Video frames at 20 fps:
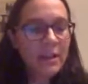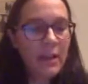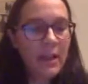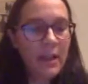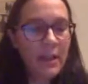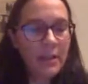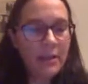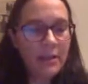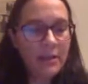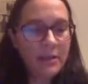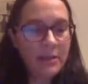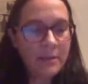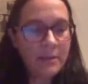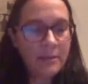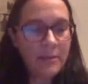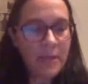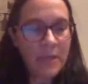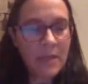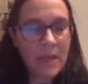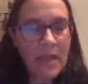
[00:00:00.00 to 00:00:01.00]

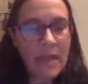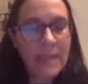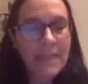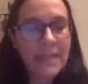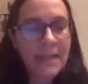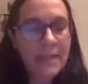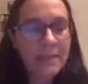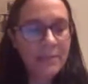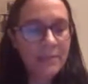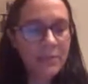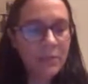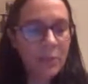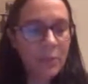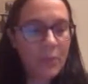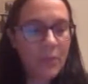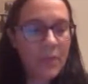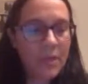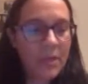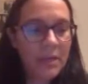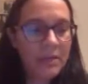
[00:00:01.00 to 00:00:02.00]
and in-depth
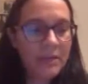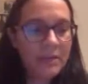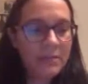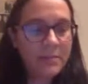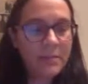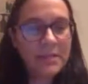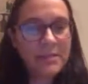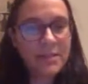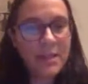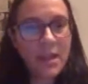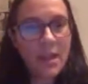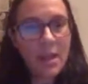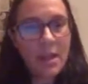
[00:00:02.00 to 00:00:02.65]
opinions, but